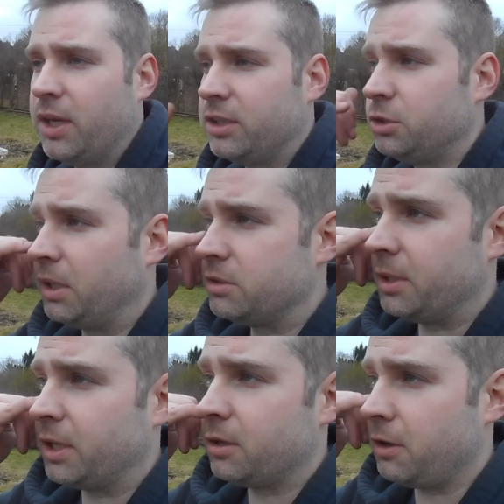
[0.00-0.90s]
I should be able to
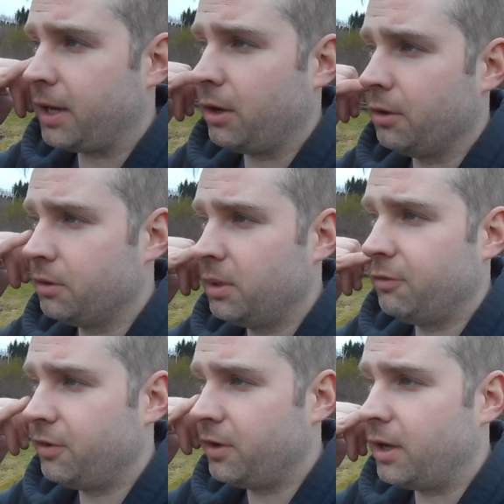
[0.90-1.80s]
make a crack on
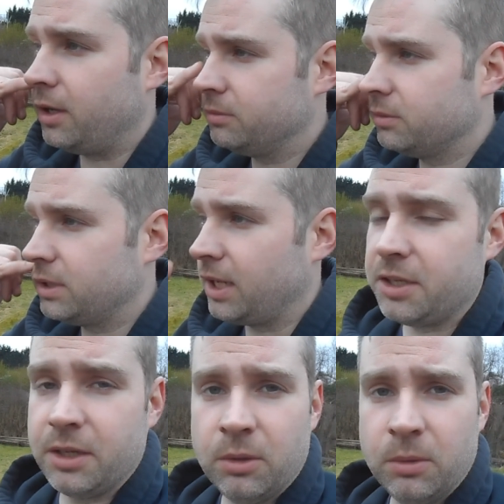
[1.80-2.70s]
with cladding
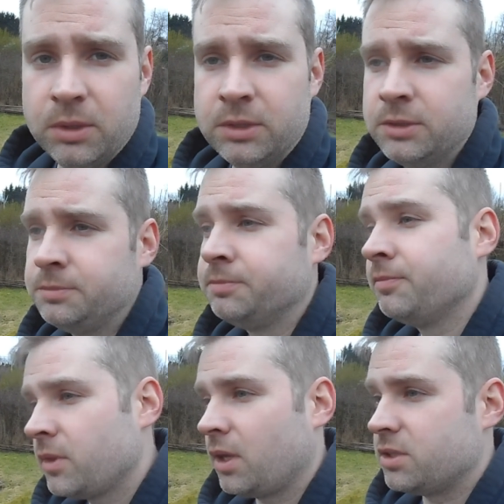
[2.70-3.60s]
it all.
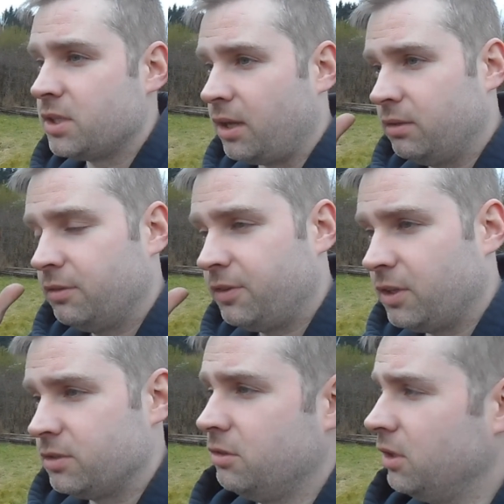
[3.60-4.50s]
I say,
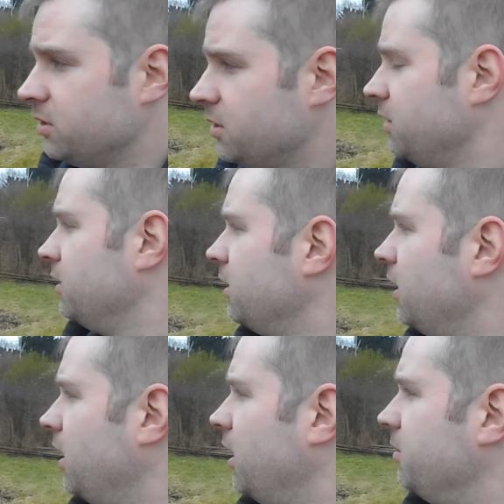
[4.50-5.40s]
fingers crossed,
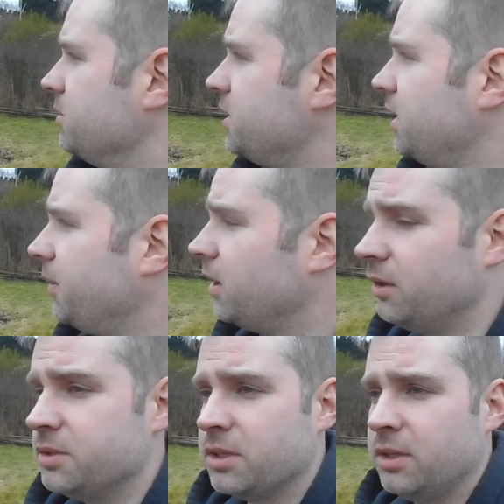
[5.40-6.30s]
see how it
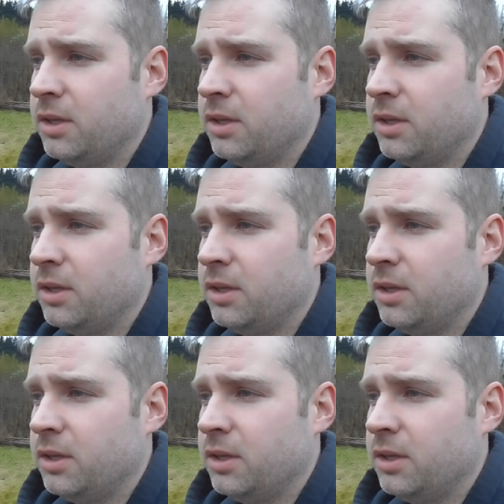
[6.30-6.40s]
goes.